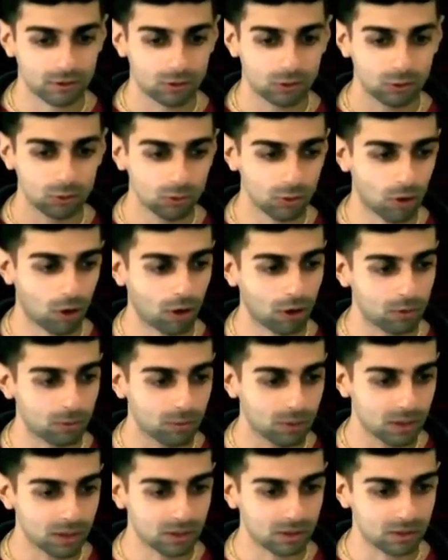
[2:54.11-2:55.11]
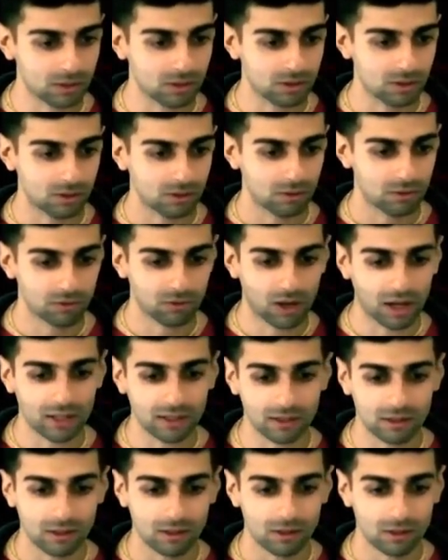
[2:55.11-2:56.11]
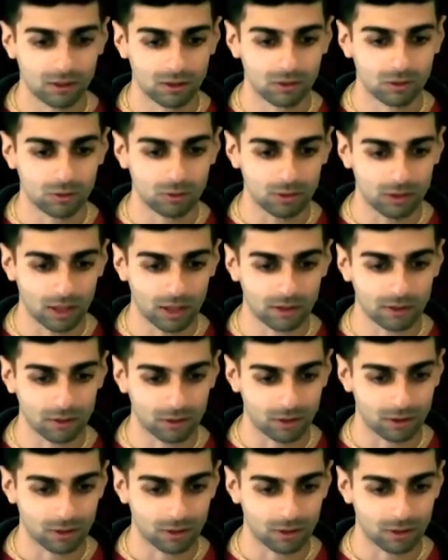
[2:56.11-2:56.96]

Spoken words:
two armies fight together.